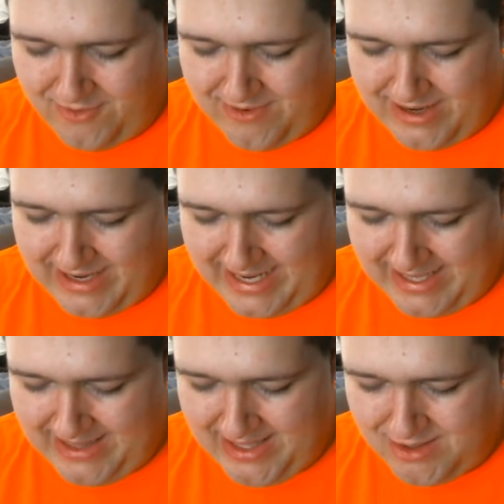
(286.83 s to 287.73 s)
Or I
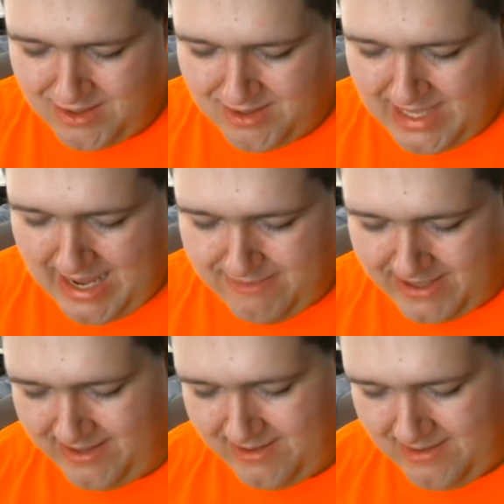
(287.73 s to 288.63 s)
can just tap
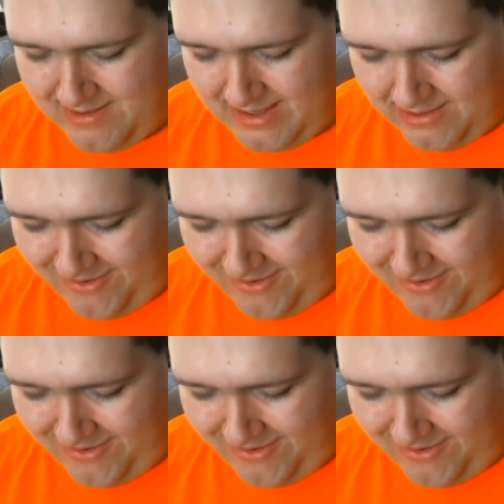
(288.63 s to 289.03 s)
it, and